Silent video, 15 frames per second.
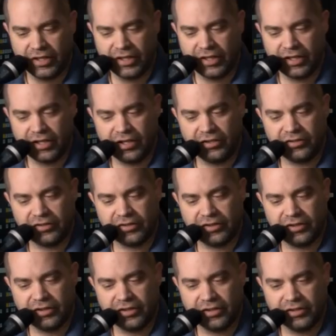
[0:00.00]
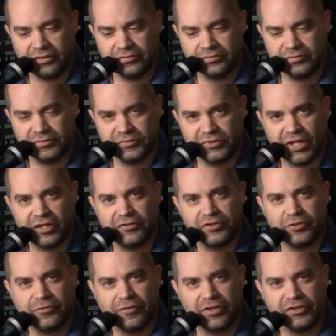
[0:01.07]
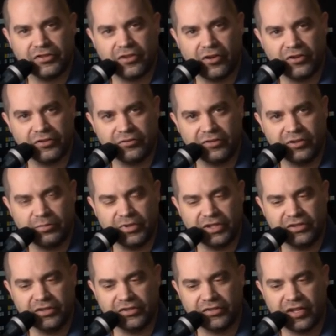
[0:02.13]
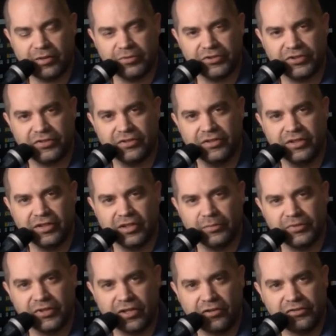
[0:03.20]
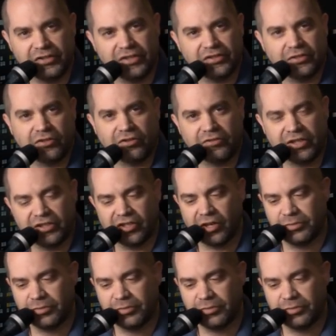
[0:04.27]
and uh, kind of shoot for the stars a little bit and establish themselves as an early